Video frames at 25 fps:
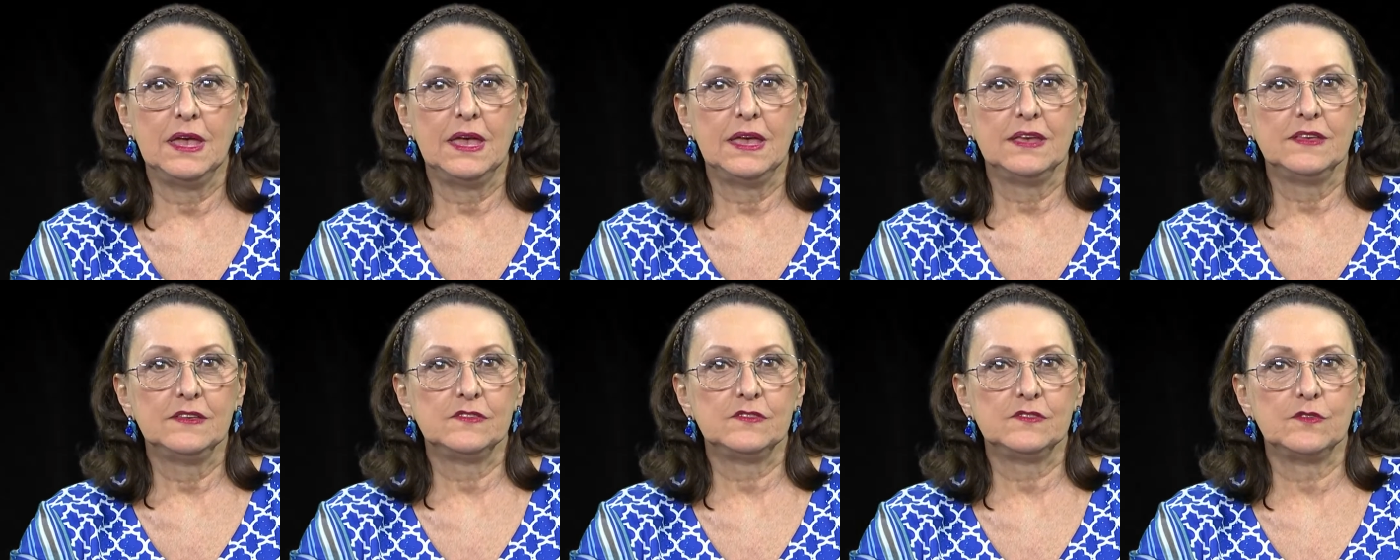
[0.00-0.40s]

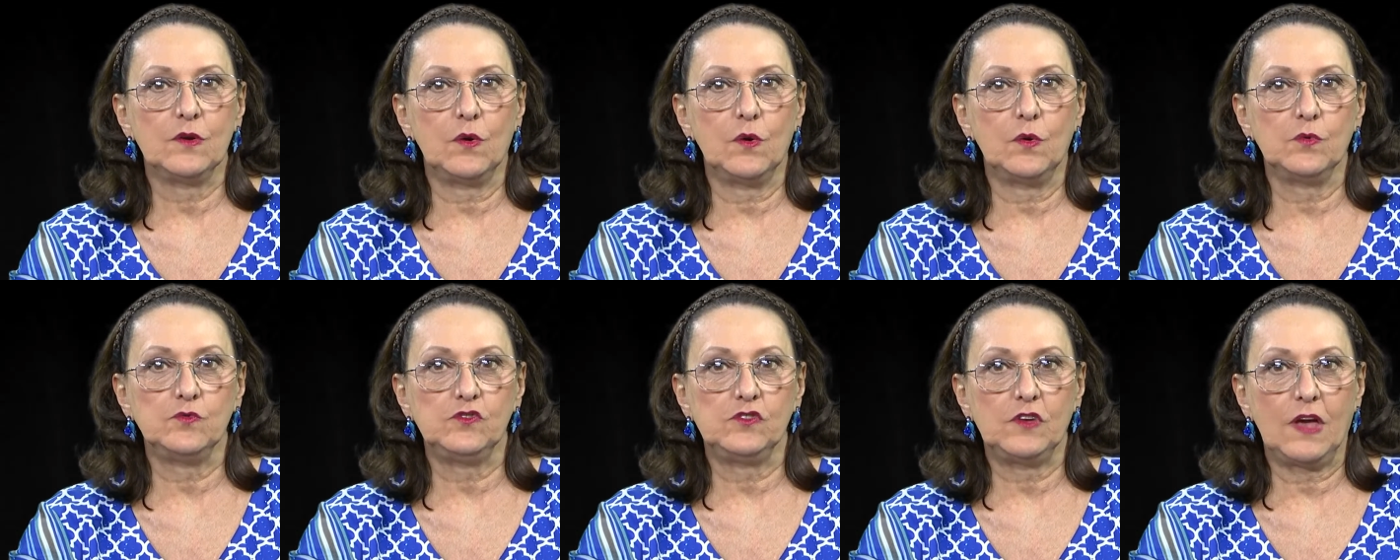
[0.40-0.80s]

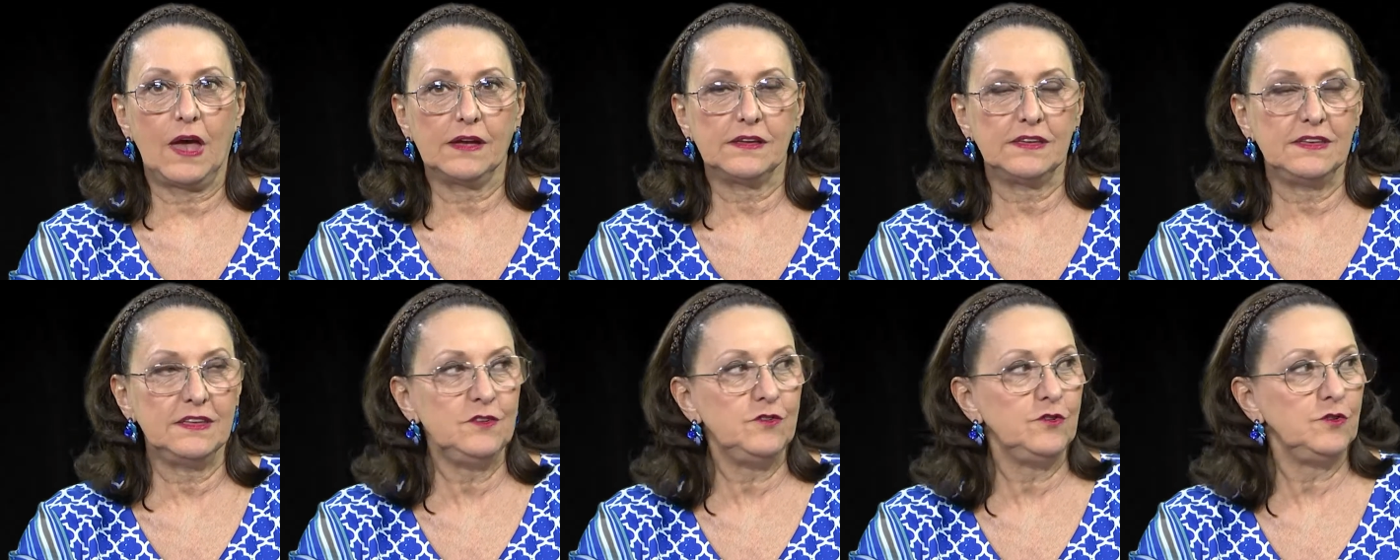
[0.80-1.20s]
So
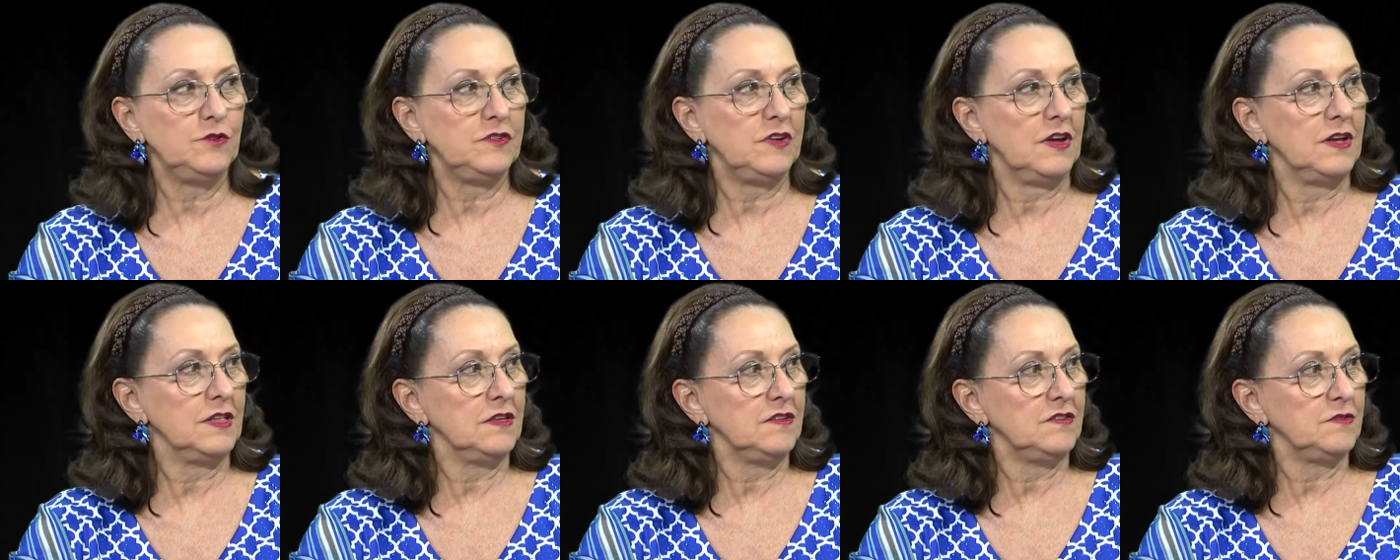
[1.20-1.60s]
Jack, can you
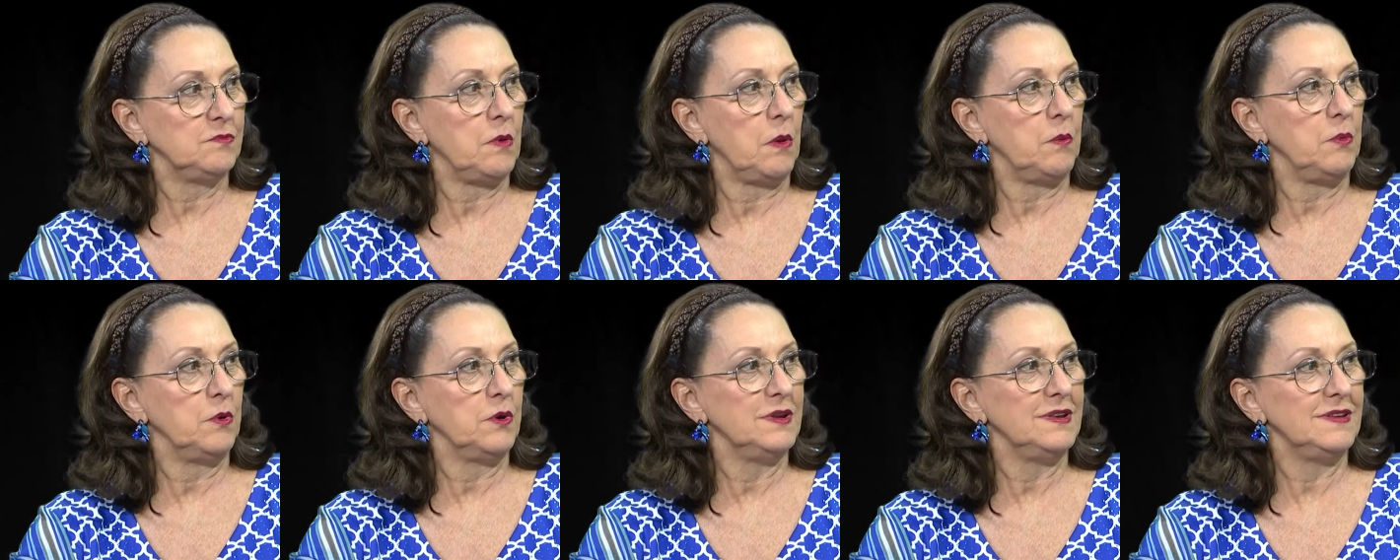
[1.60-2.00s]
tell us
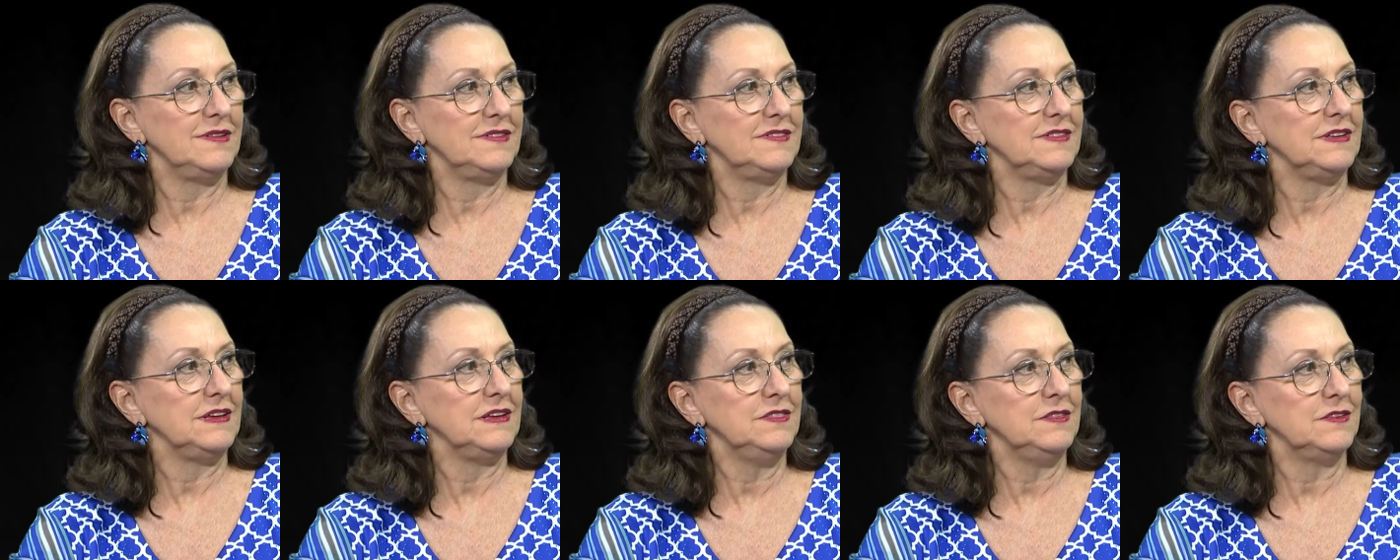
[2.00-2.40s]
what we're going to
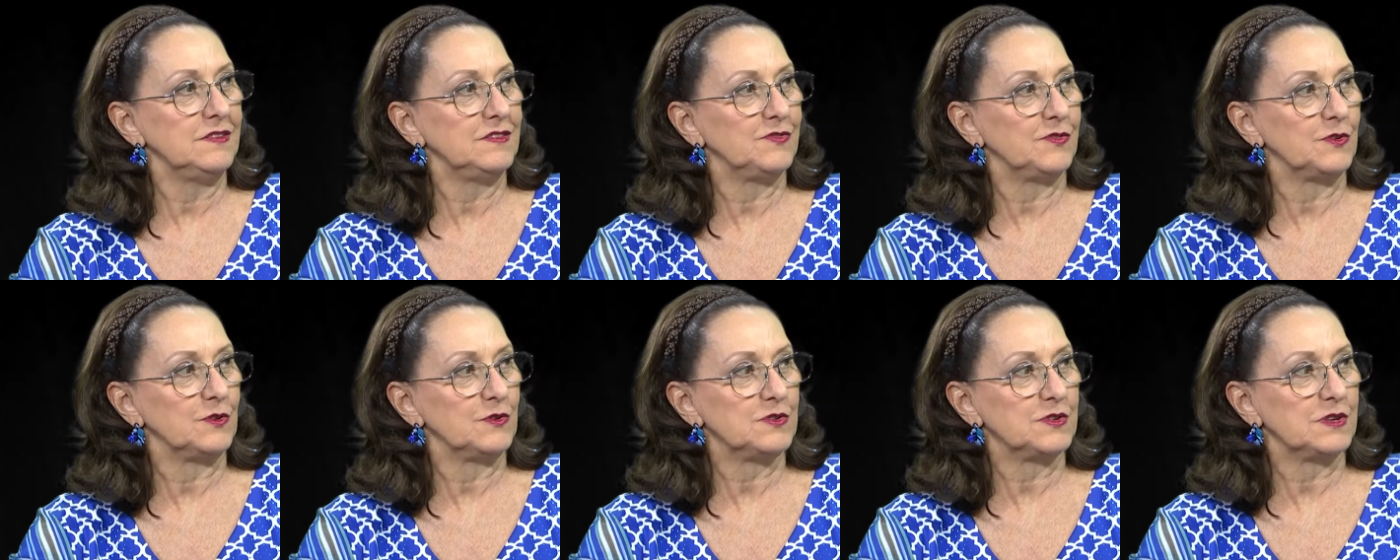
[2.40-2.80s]
see in this
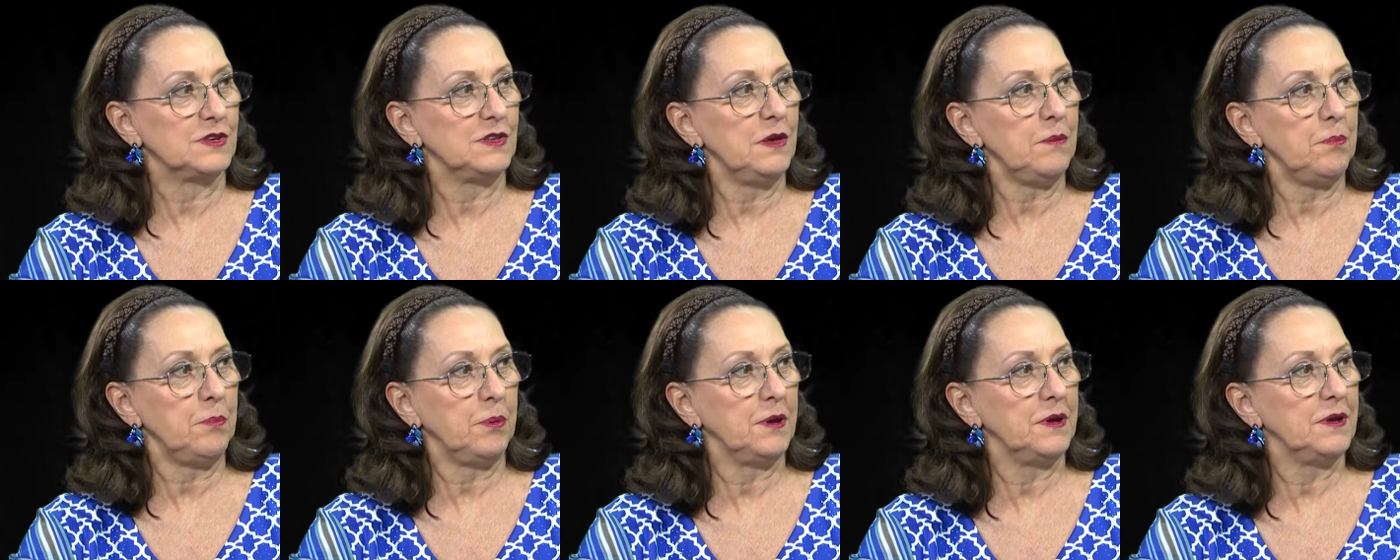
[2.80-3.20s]
first
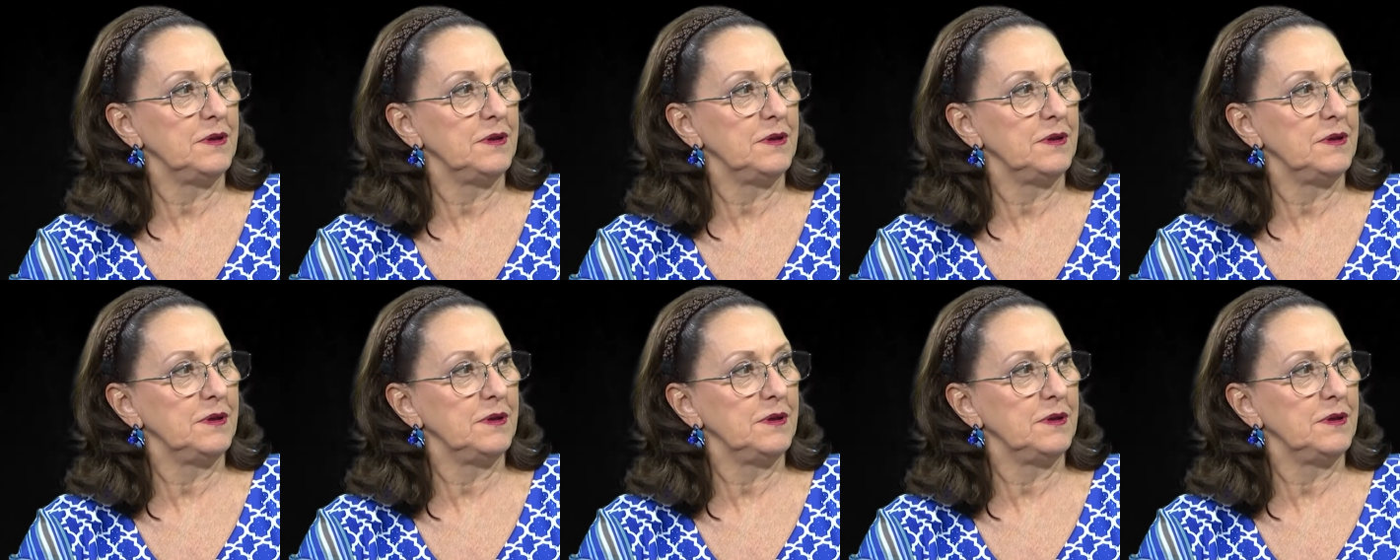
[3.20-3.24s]
clip?